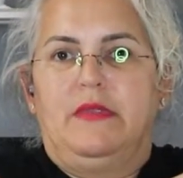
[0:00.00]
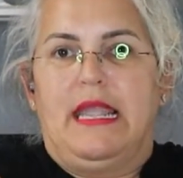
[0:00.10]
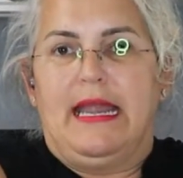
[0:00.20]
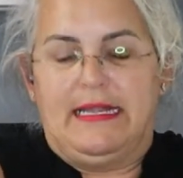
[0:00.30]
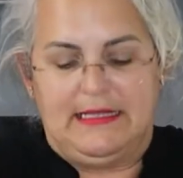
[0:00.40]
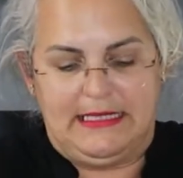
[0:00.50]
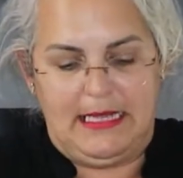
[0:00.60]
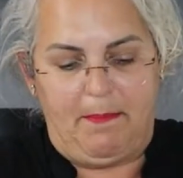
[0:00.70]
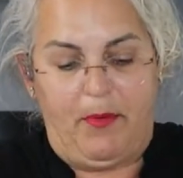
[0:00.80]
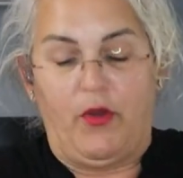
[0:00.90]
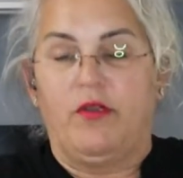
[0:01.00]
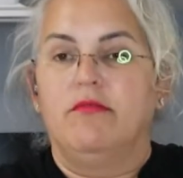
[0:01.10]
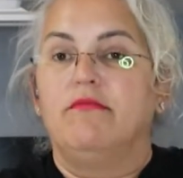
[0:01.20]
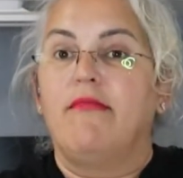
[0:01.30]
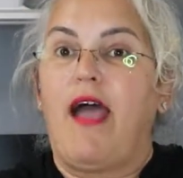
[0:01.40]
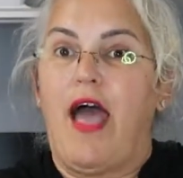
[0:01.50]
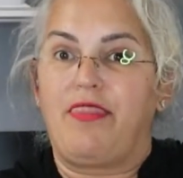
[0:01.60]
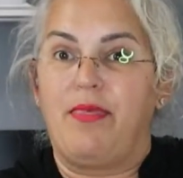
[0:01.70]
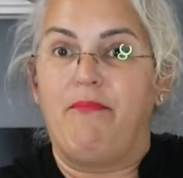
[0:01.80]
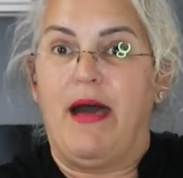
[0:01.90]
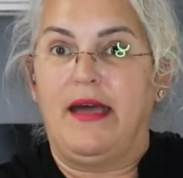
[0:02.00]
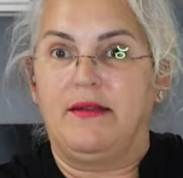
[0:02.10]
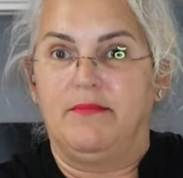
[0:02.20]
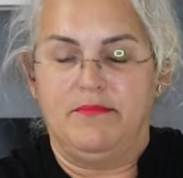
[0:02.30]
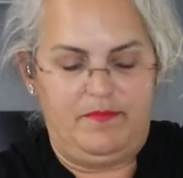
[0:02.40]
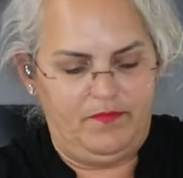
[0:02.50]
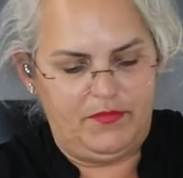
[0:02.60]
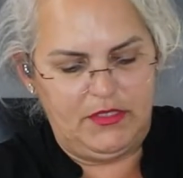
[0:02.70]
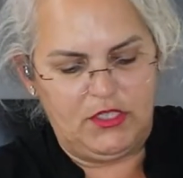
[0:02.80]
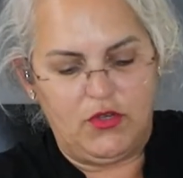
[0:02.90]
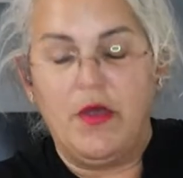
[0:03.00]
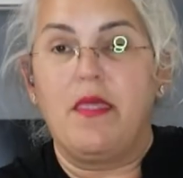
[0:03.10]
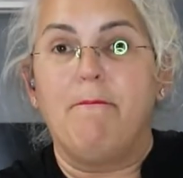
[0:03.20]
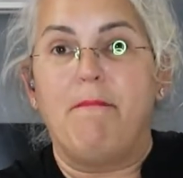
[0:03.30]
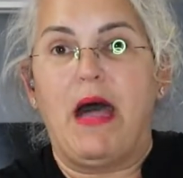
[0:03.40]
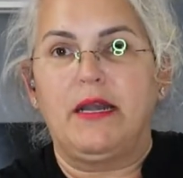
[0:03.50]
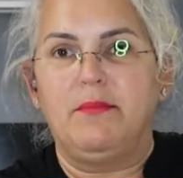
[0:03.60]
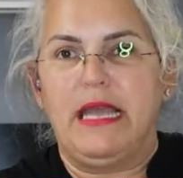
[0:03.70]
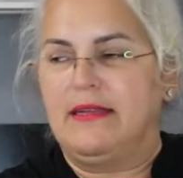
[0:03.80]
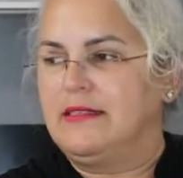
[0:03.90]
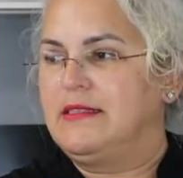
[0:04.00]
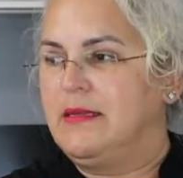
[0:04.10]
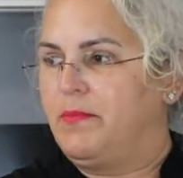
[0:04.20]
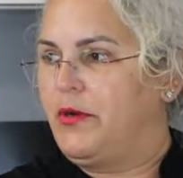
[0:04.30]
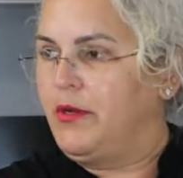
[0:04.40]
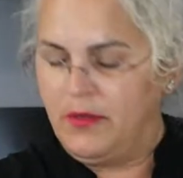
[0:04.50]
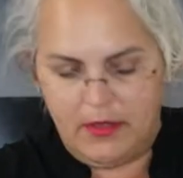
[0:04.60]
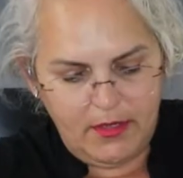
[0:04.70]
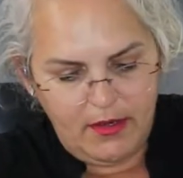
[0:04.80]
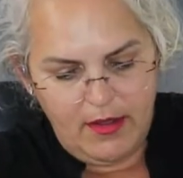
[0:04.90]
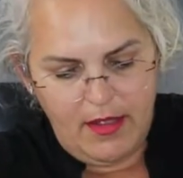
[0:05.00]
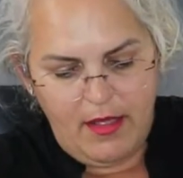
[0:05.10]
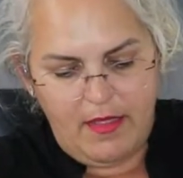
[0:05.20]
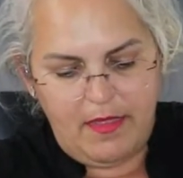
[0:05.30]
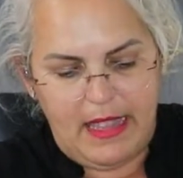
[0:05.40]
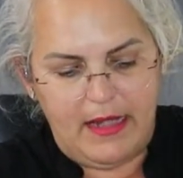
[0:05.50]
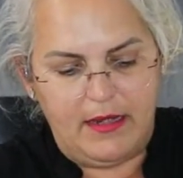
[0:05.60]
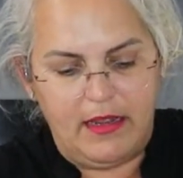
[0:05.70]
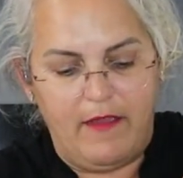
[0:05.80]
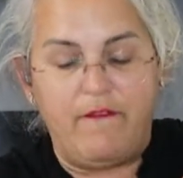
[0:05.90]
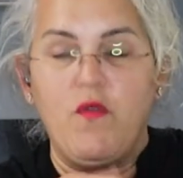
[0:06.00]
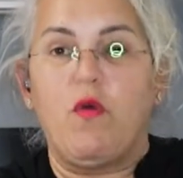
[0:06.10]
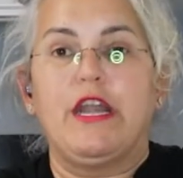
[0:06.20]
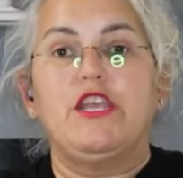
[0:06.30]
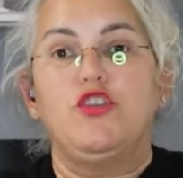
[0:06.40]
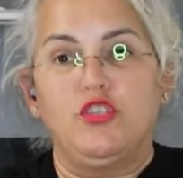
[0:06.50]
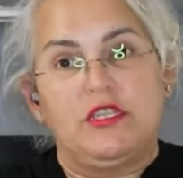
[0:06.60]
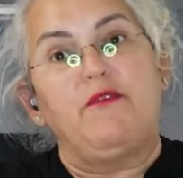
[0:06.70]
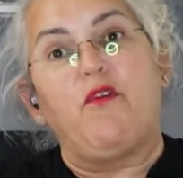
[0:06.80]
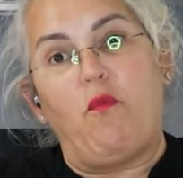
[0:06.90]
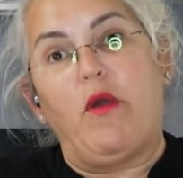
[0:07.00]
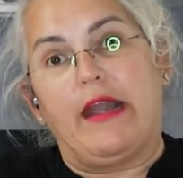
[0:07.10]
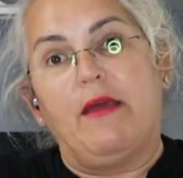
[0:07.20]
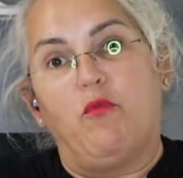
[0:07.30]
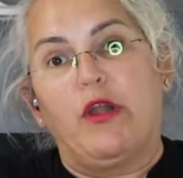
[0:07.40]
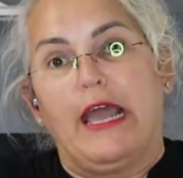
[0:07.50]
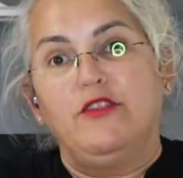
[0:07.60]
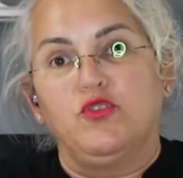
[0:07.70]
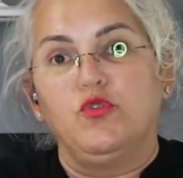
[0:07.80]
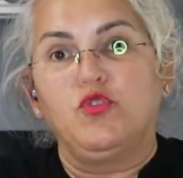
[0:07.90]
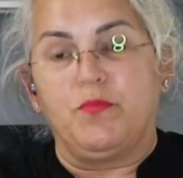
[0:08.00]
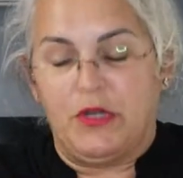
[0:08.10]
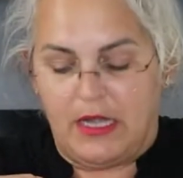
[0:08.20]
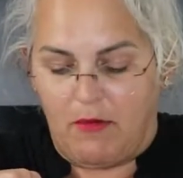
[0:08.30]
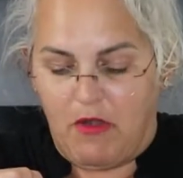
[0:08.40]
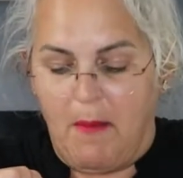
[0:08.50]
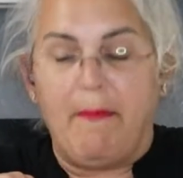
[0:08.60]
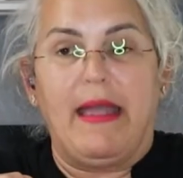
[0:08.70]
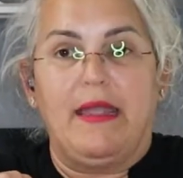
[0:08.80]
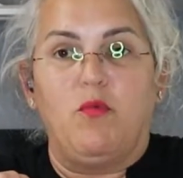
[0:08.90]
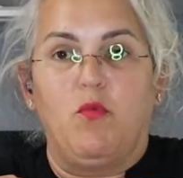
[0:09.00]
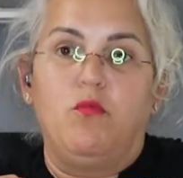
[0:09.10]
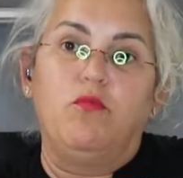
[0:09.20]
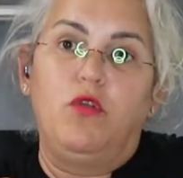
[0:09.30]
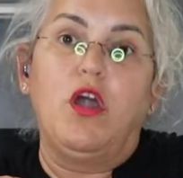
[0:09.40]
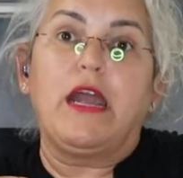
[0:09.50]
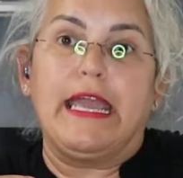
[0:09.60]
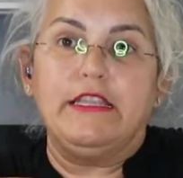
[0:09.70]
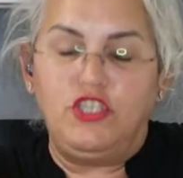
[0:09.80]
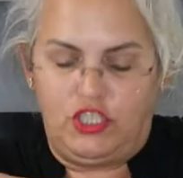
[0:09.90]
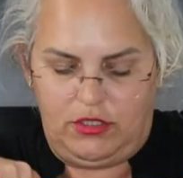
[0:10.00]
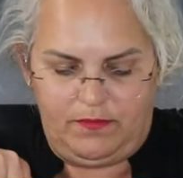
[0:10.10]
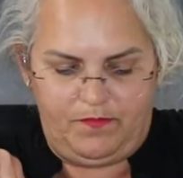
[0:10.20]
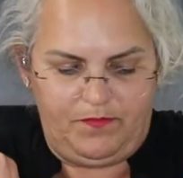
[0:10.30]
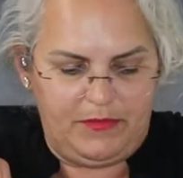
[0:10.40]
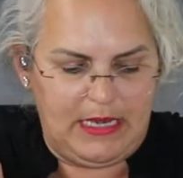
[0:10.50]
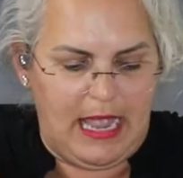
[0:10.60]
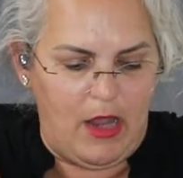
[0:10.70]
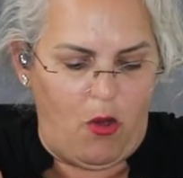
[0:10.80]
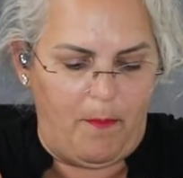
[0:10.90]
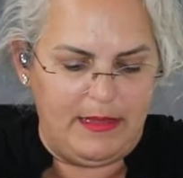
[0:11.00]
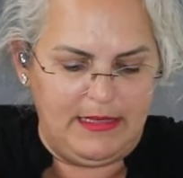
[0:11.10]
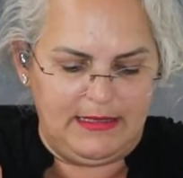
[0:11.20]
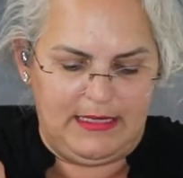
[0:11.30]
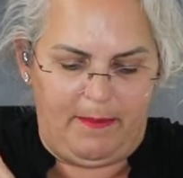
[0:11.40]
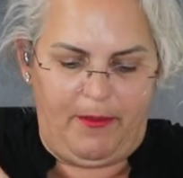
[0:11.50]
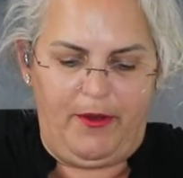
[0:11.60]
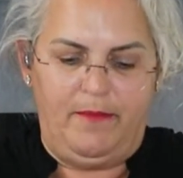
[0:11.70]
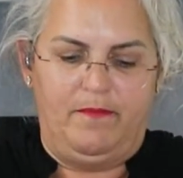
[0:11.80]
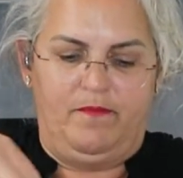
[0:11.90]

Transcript: and a zipper at the bottom. So in the bottom it has a zipper. Then if you want to use it for what I do to put it around my luggage, I open the zipper